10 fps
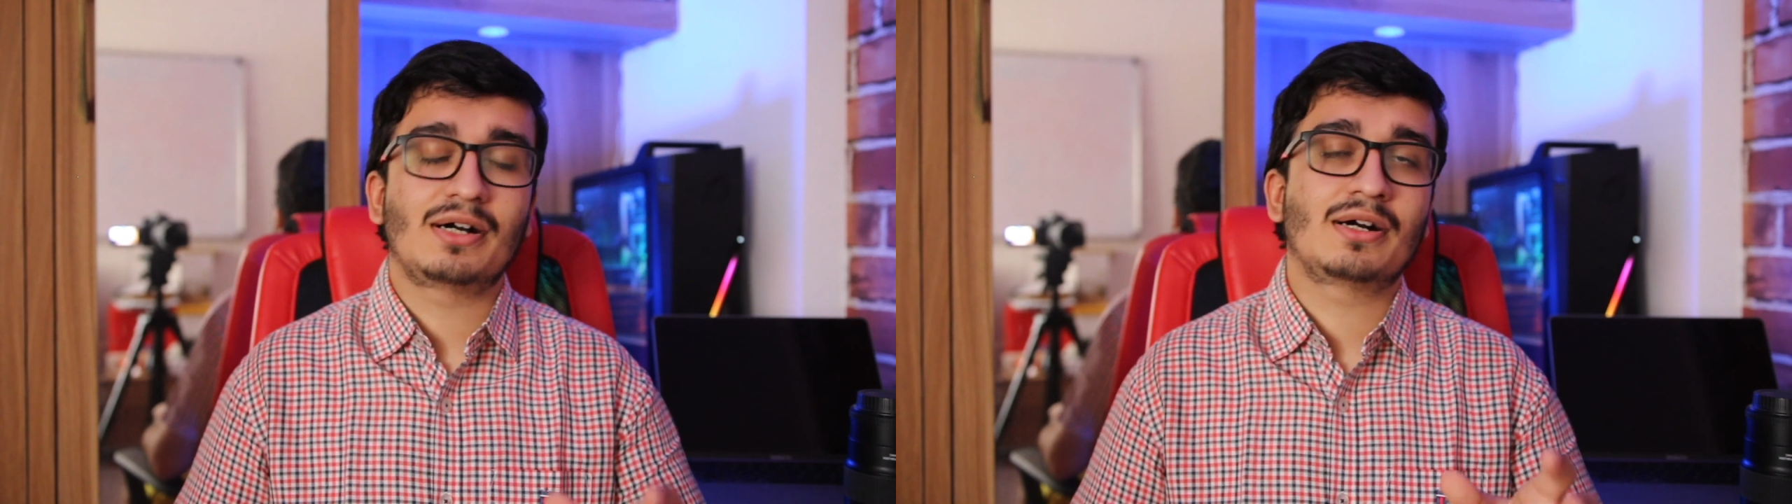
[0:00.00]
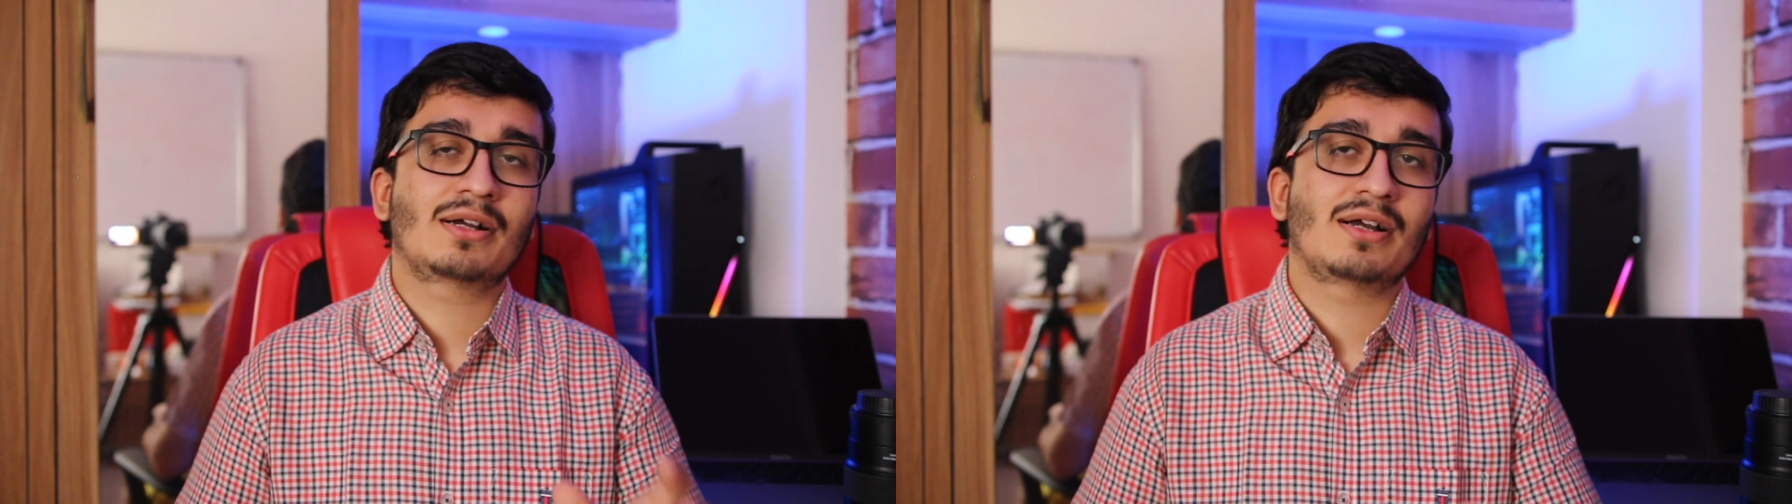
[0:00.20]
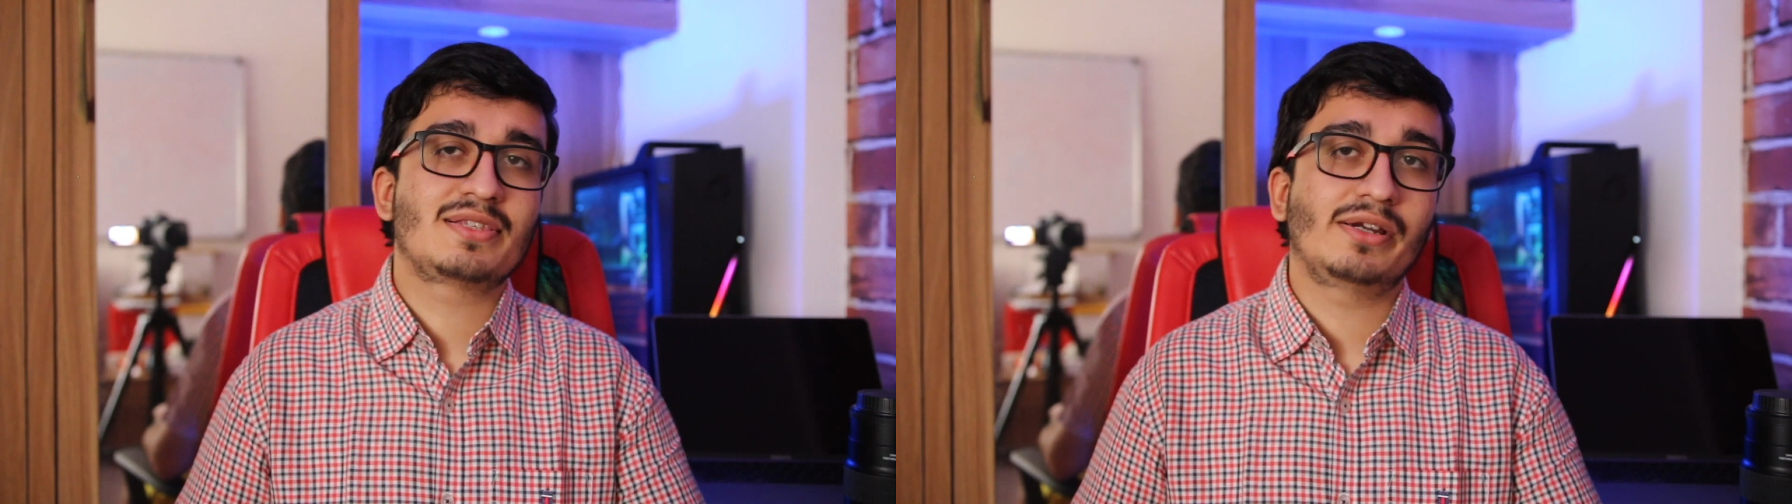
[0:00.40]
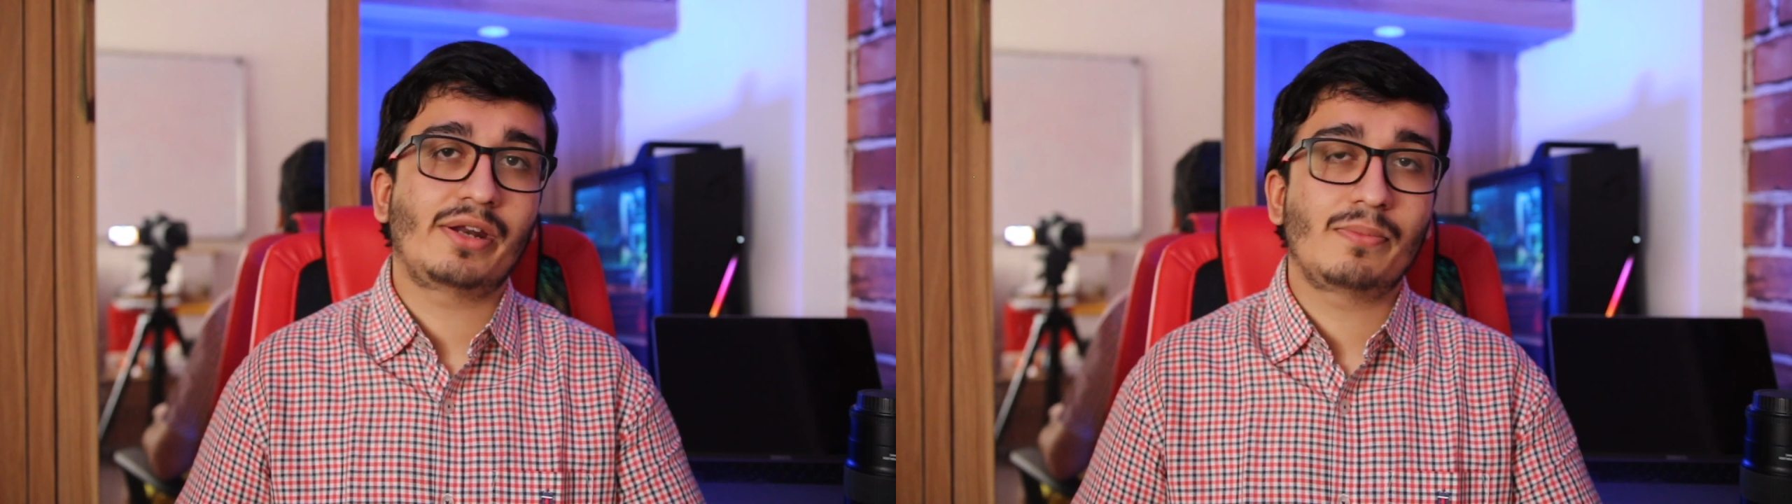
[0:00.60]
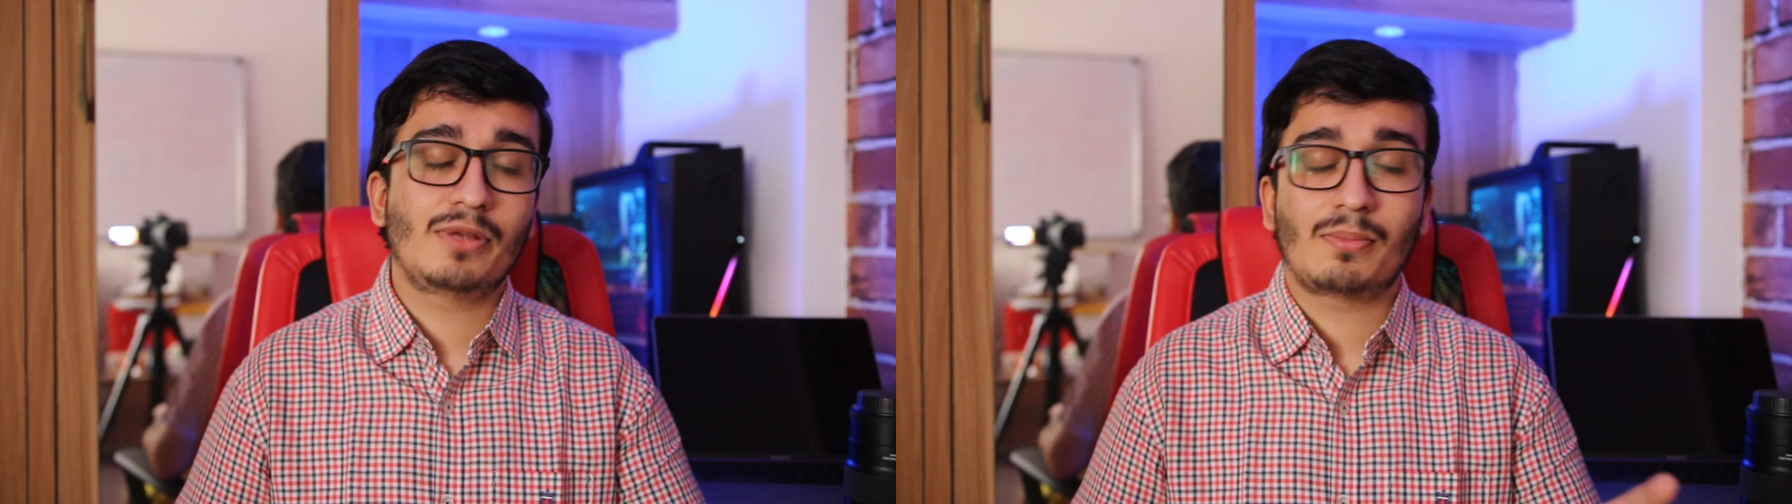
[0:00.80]
a
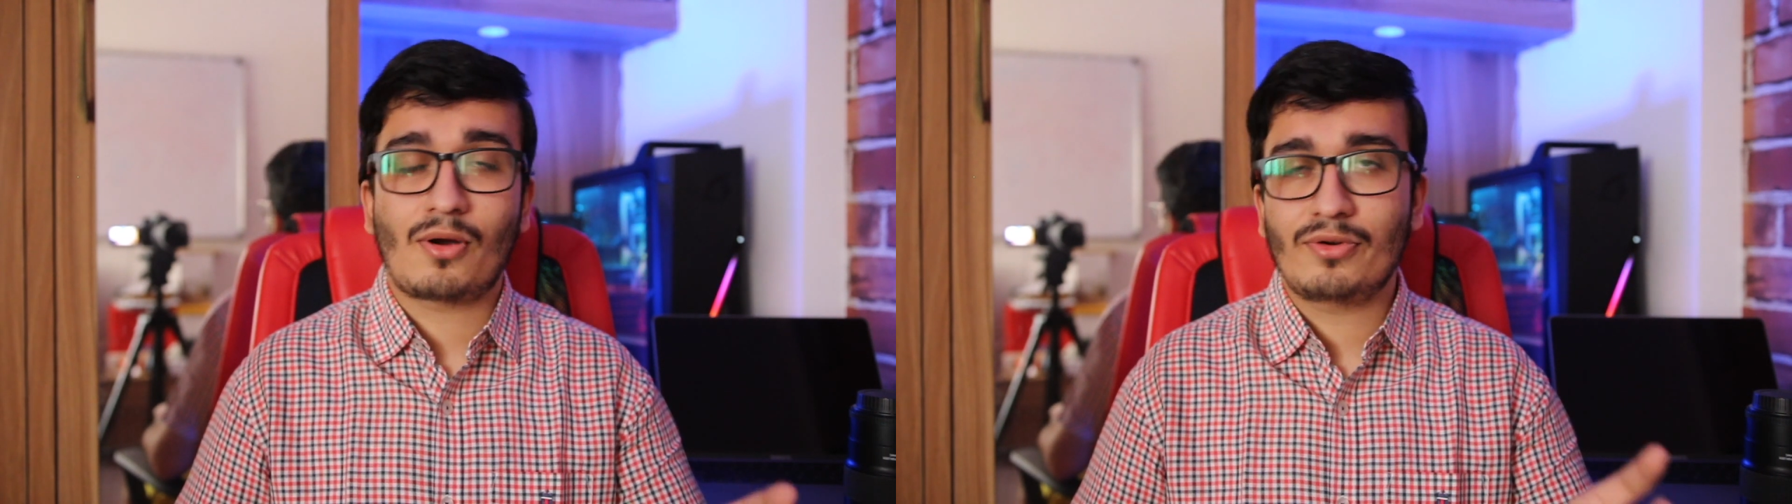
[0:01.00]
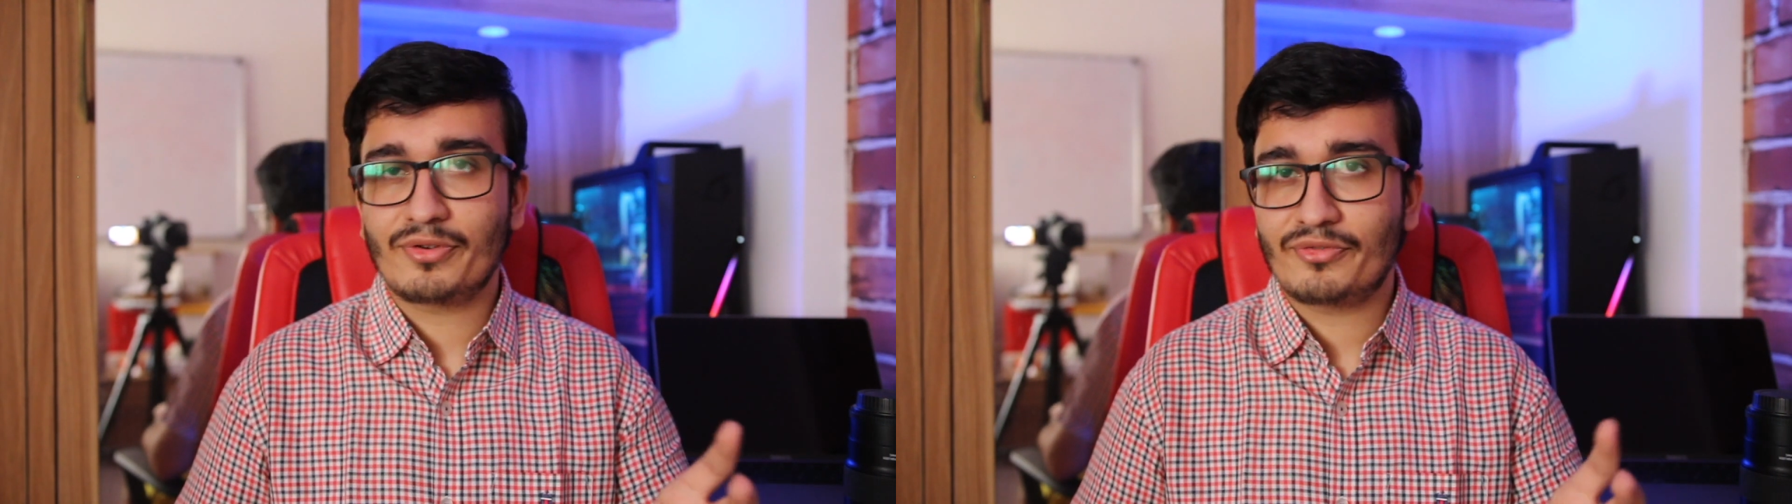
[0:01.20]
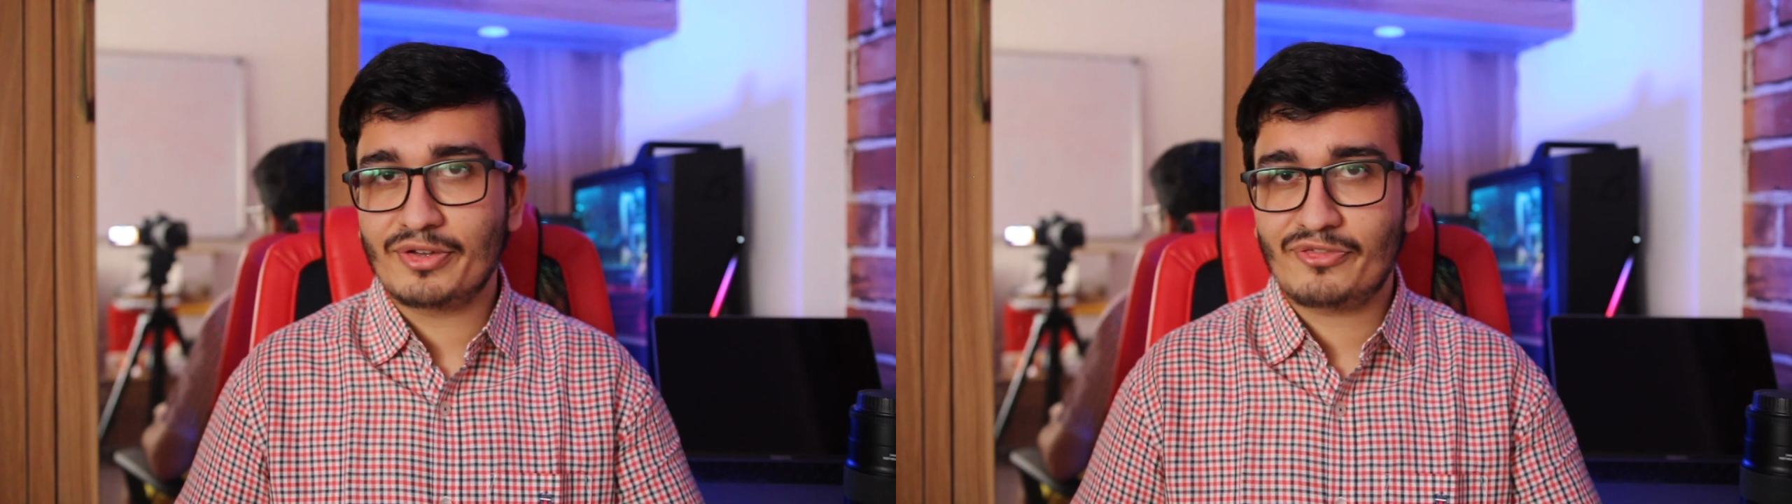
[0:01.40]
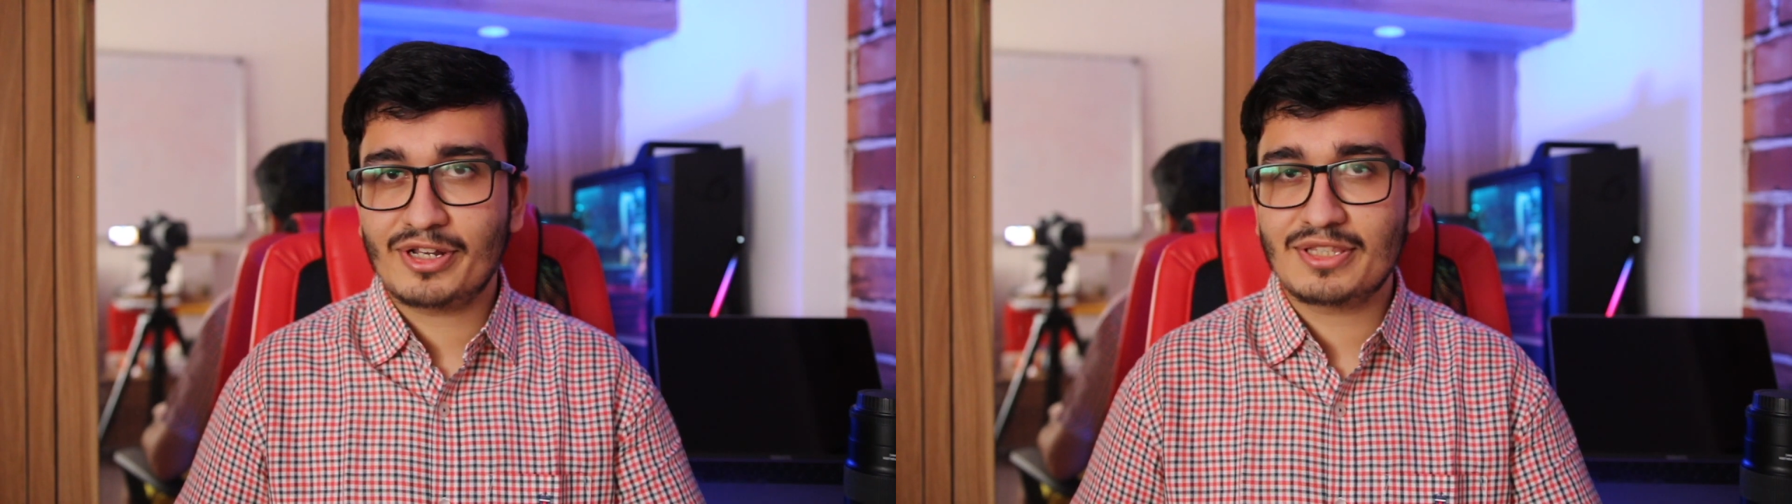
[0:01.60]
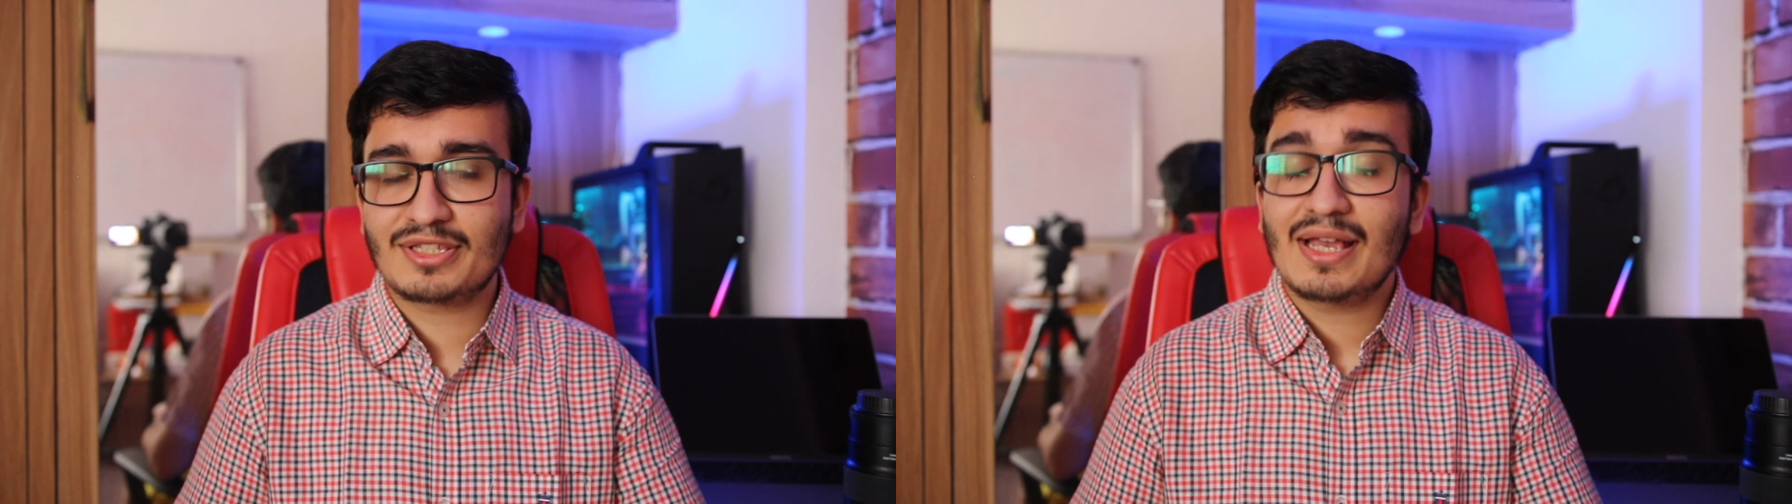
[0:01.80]
considerable amount of
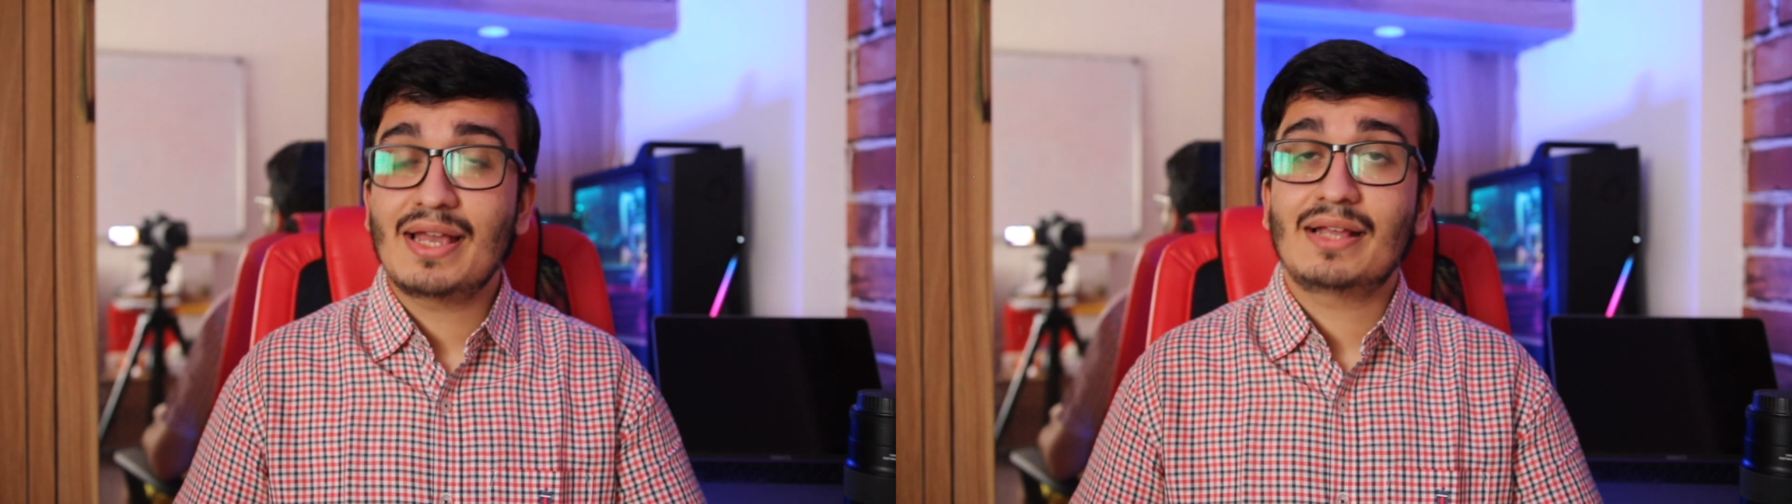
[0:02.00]
difference.